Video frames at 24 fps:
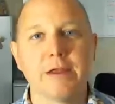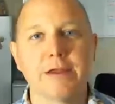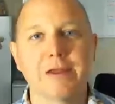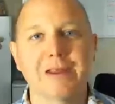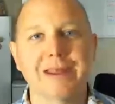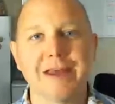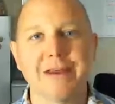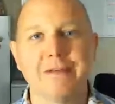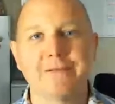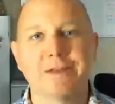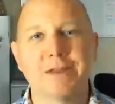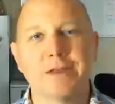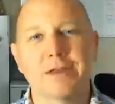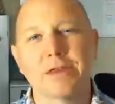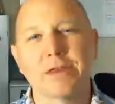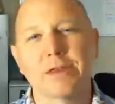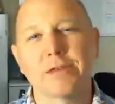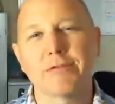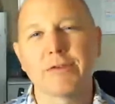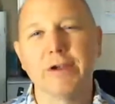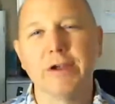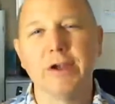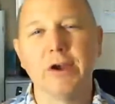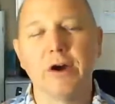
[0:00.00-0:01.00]
kind of the
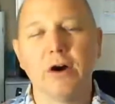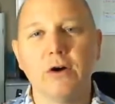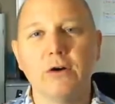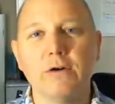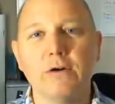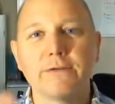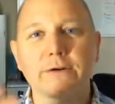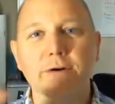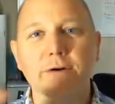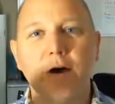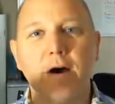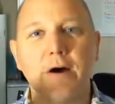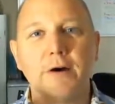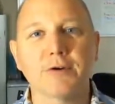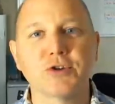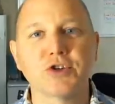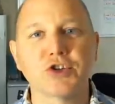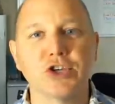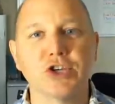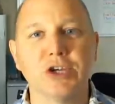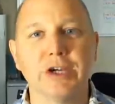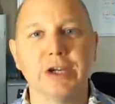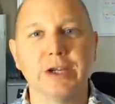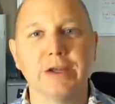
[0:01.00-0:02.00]
three
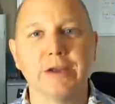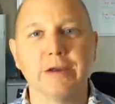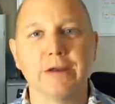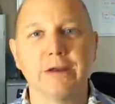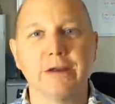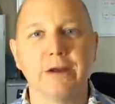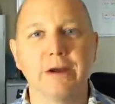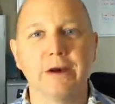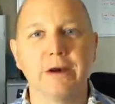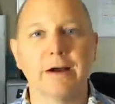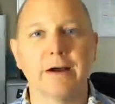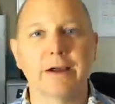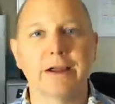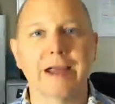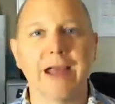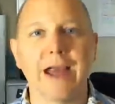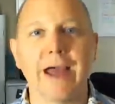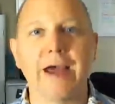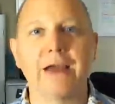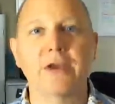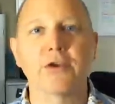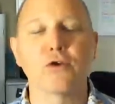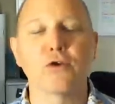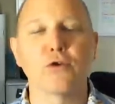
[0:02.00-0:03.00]
overarching uh,
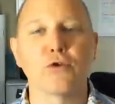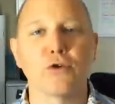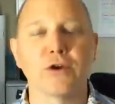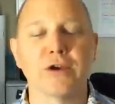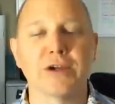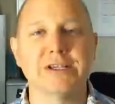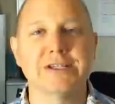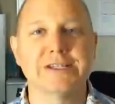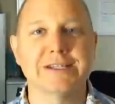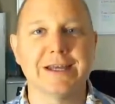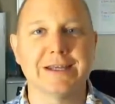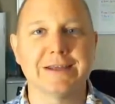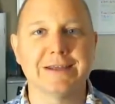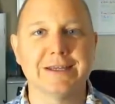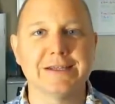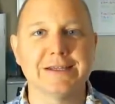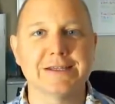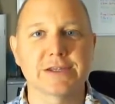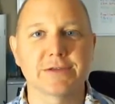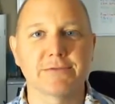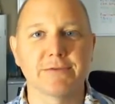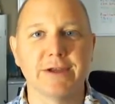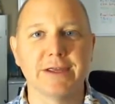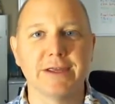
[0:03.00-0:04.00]
categories that
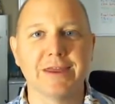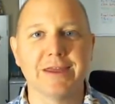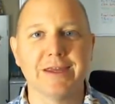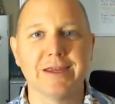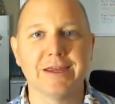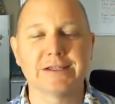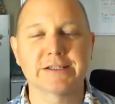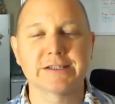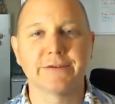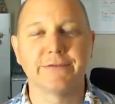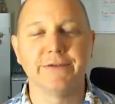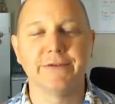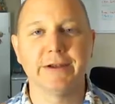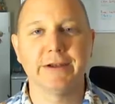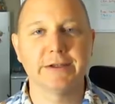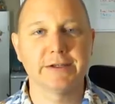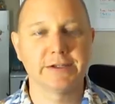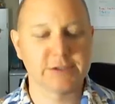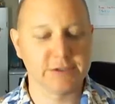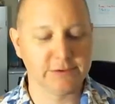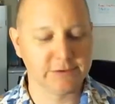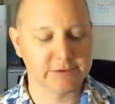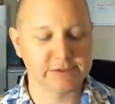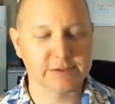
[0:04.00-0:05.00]
these three things fit
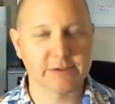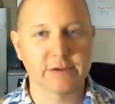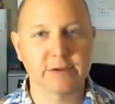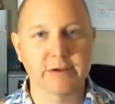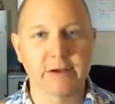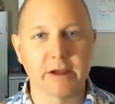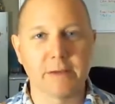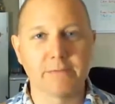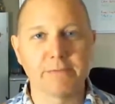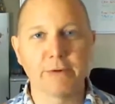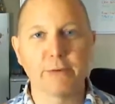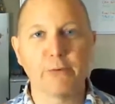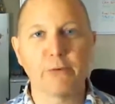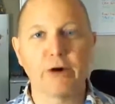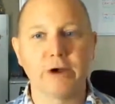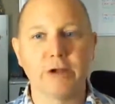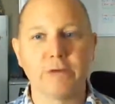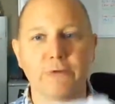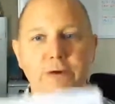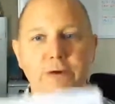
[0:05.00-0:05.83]
into. So the number one